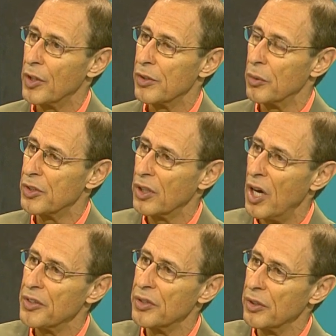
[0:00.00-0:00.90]
So it's
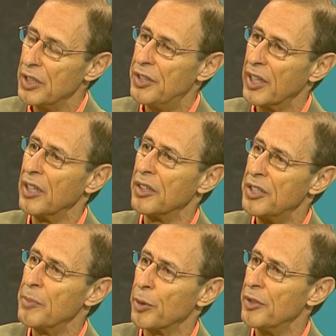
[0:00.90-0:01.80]
constantly digging a
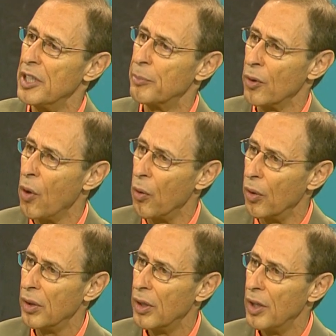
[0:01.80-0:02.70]
deeper and deeper
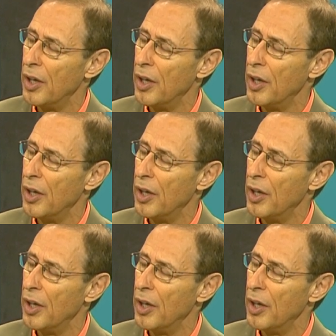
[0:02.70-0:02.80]
hole